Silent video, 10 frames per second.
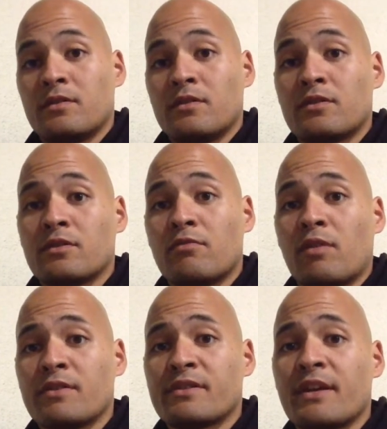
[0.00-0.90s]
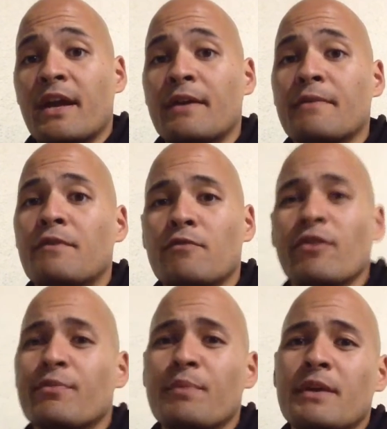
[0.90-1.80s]
So once again, if you're
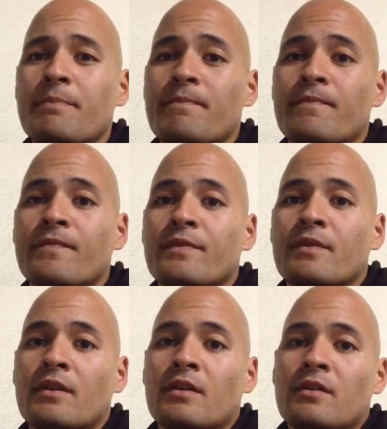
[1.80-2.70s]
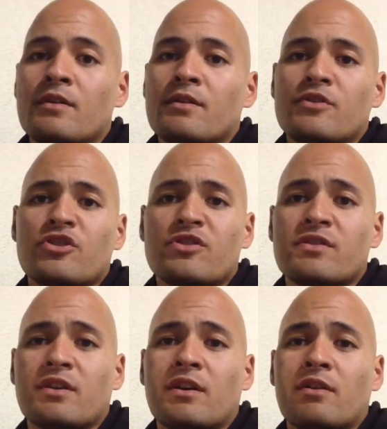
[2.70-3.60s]
with me, just
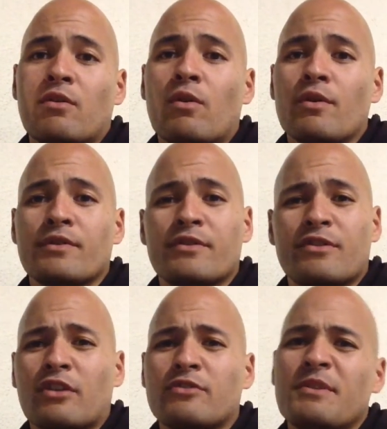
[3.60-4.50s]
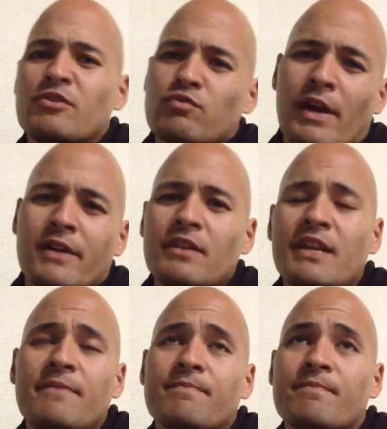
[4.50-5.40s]
or talk to me
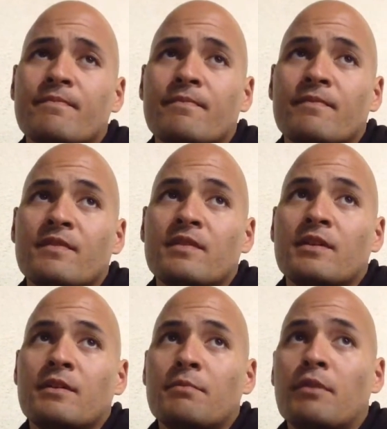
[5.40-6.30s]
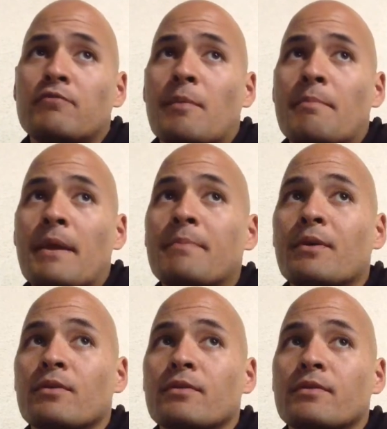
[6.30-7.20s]
directly. But
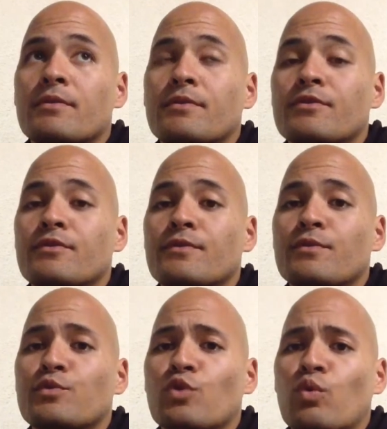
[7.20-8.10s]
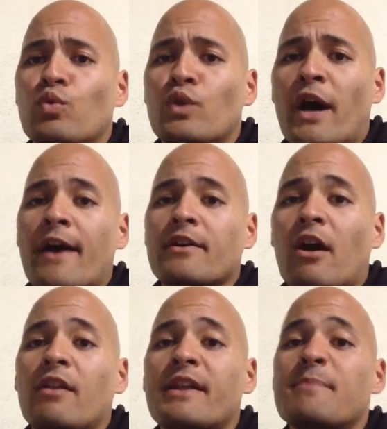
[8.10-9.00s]
remember, do not
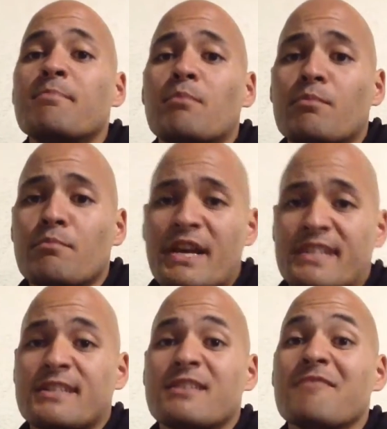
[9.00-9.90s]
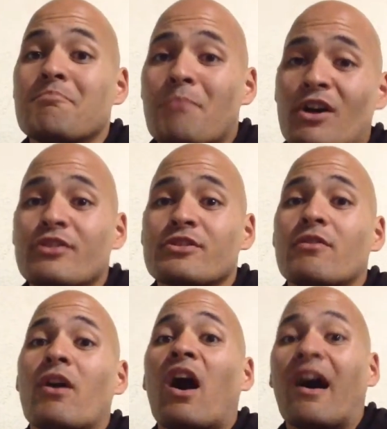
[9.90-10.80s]
call it mixed
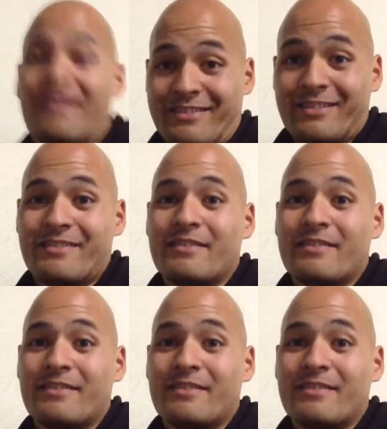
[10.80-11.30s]
martial art.